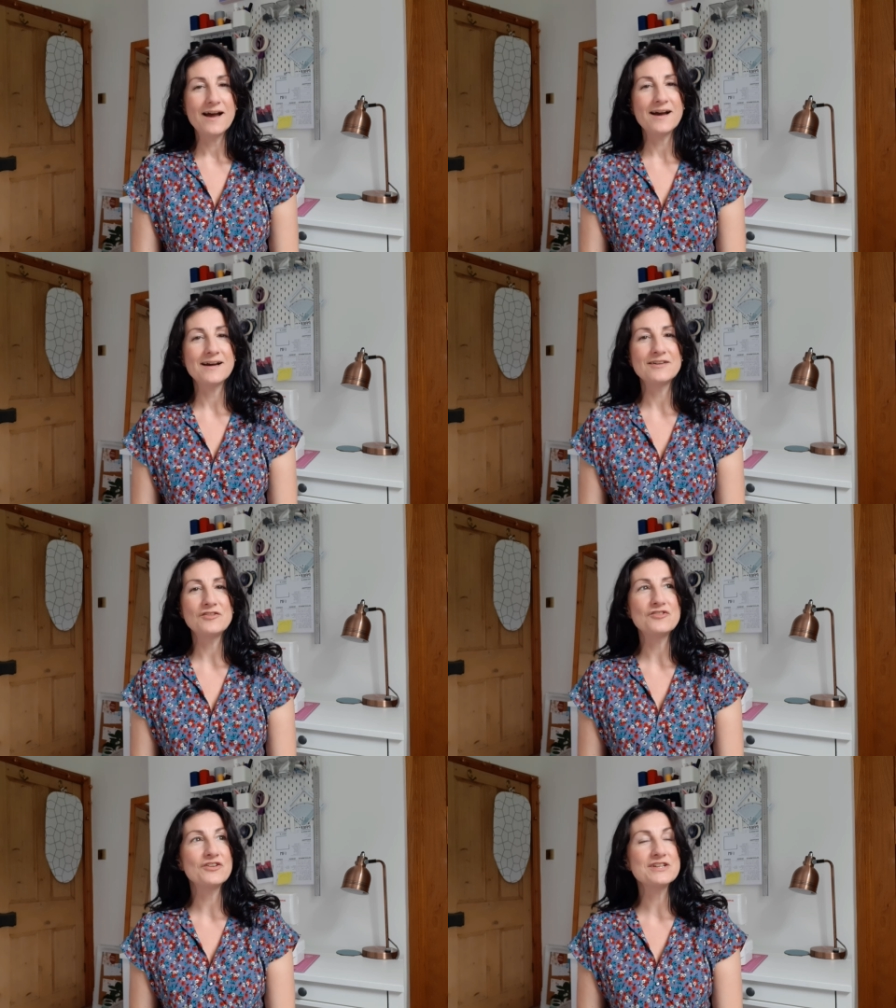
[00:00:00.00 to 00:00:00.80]

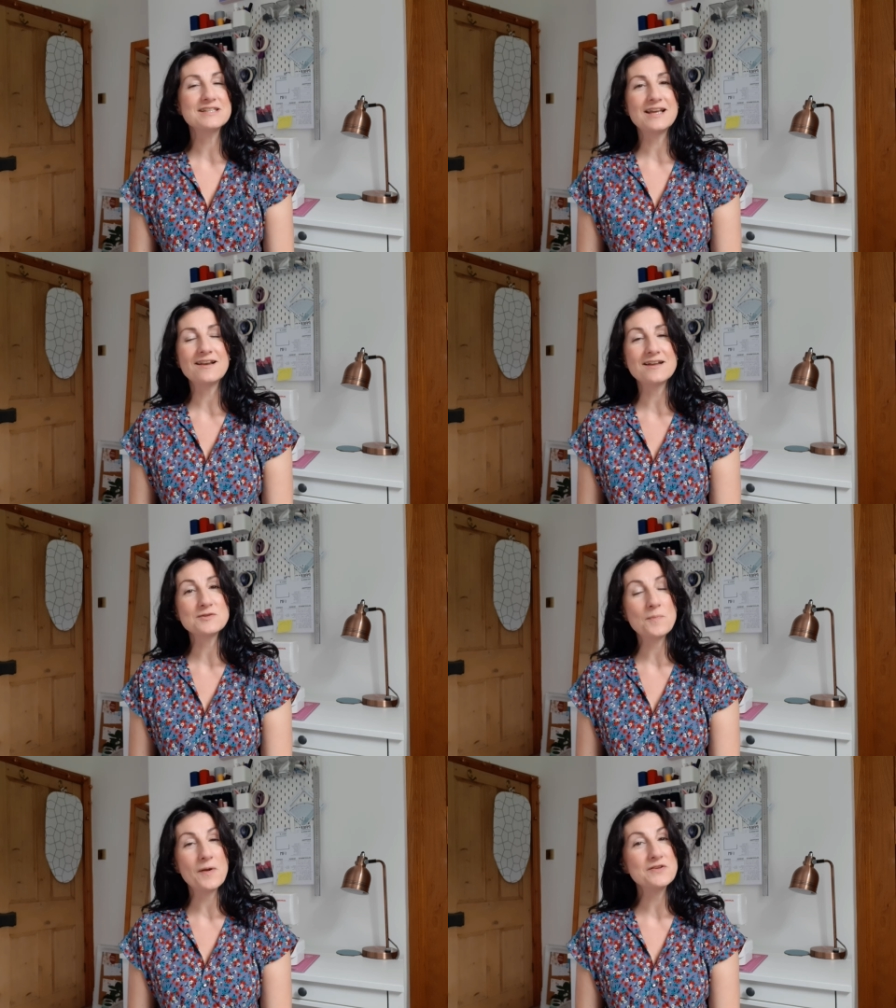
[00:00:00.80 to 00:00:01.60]
And firstly, I'd like
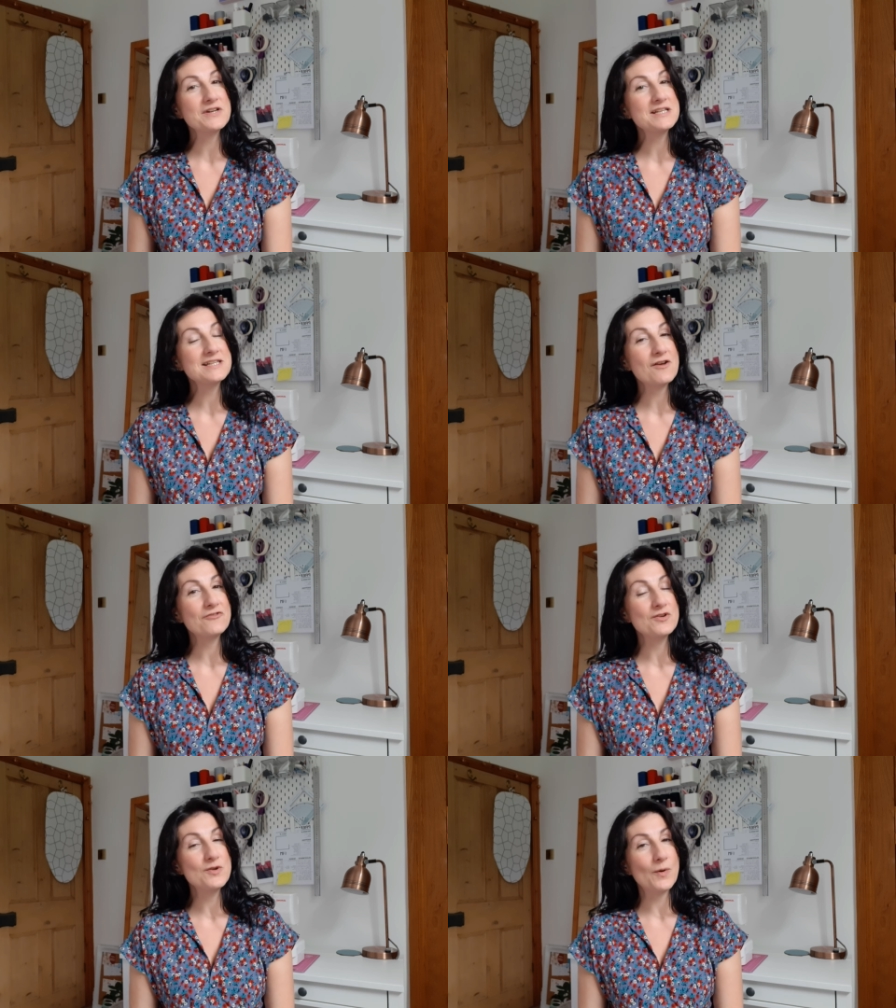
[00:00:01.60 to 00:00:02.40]
to apologise
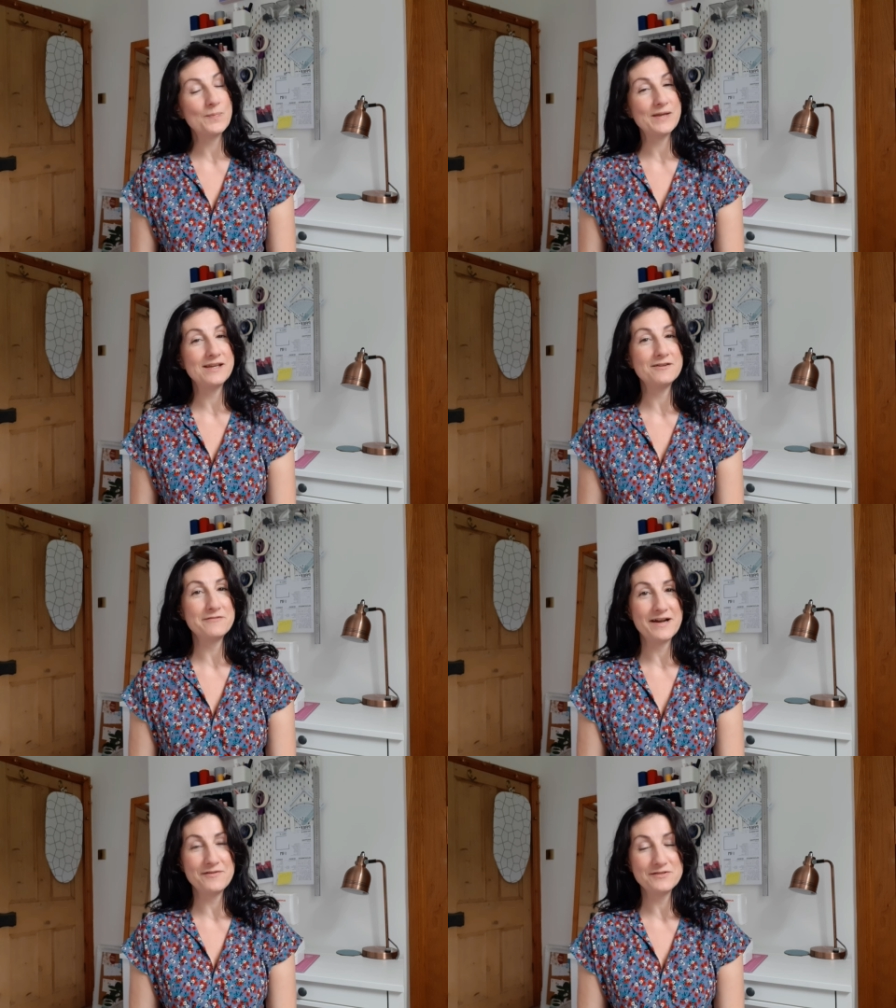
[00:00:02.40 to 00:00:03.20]
for not being
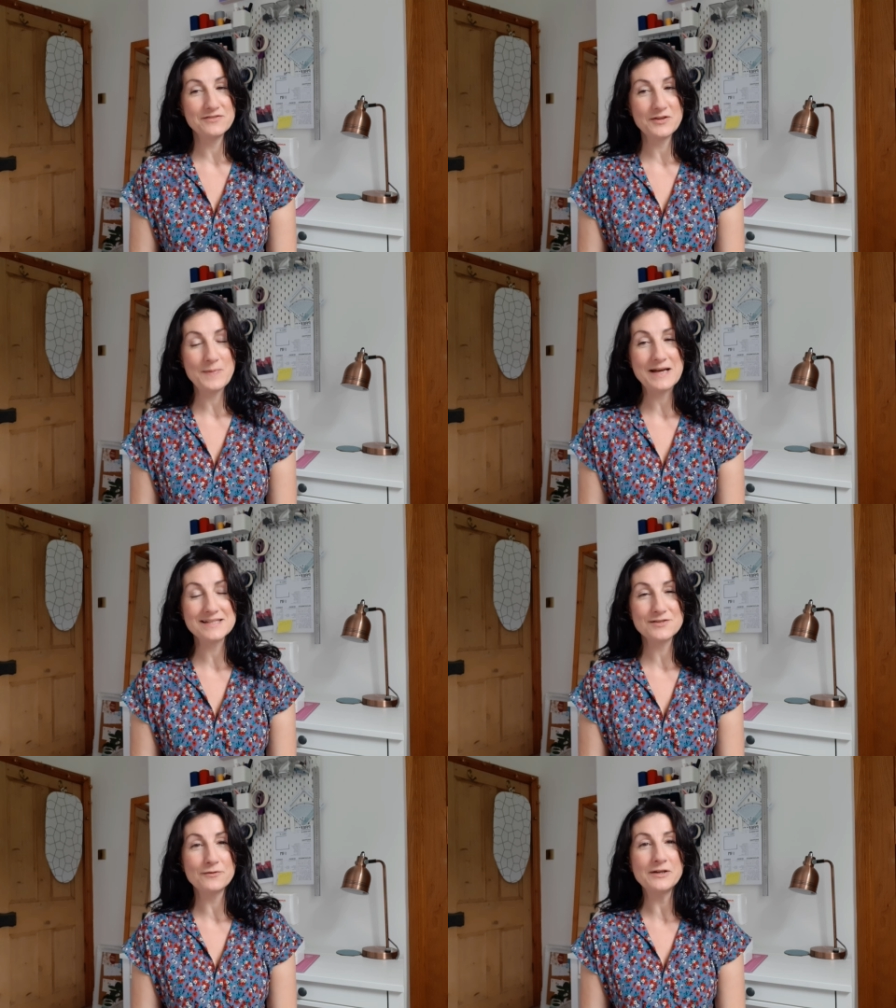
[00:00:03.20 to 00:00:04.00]
around for the
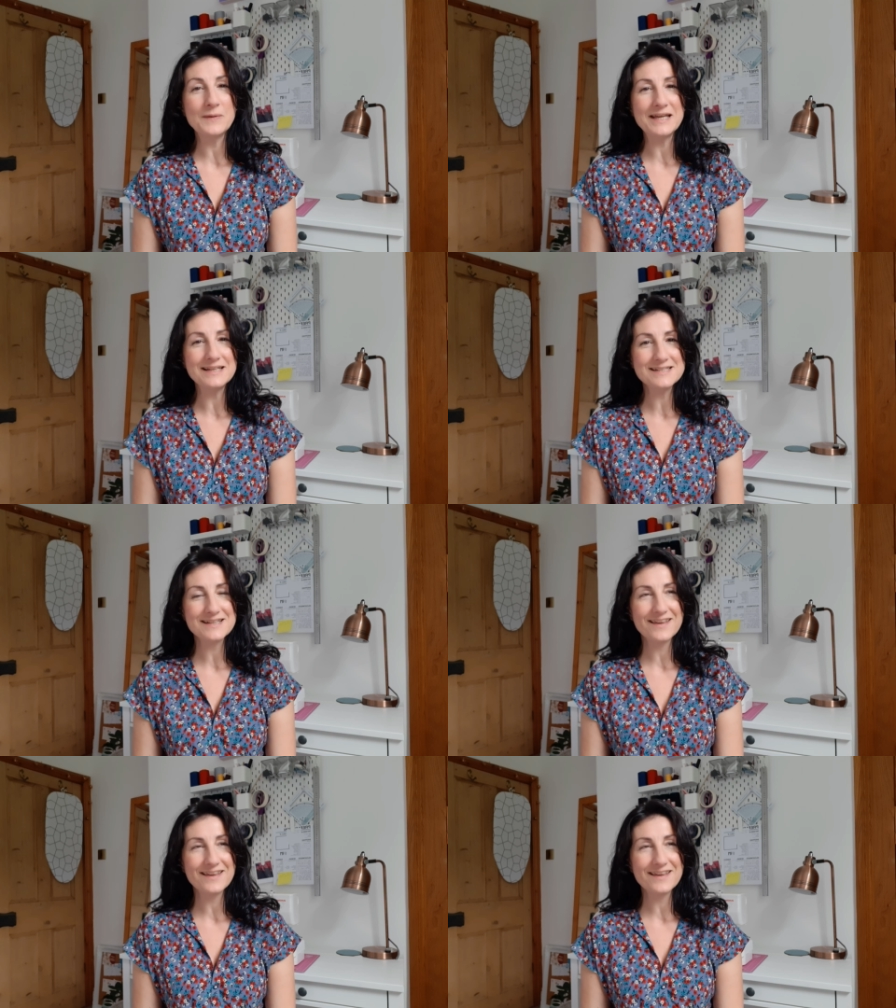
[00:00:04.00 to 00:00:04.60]
past 3 weeks.